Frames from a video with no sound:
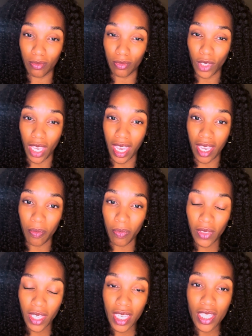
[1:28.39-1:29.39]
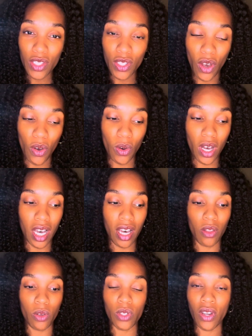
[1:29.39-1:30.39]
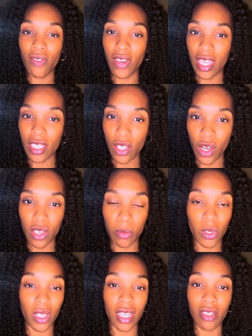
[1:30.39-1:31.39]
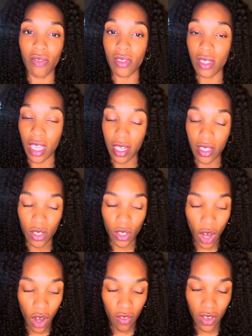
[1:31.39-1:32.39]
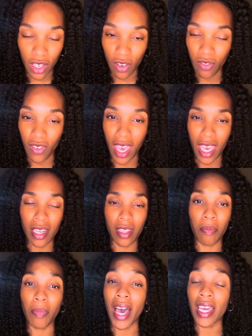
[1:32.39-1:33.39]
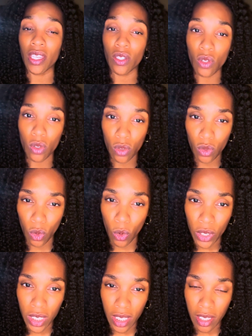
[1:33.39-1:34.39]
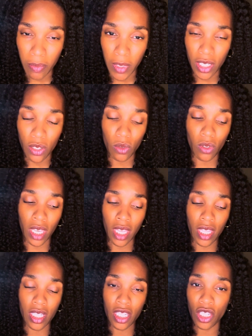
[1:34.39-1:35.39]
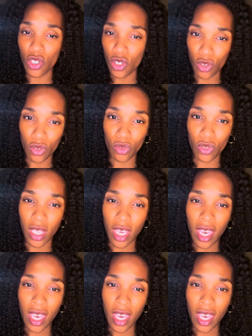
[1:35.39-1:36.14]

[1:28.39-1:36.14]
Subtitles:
Okay. So those are fat soluble. They dissolve in your fat. The body stores them in the tissues.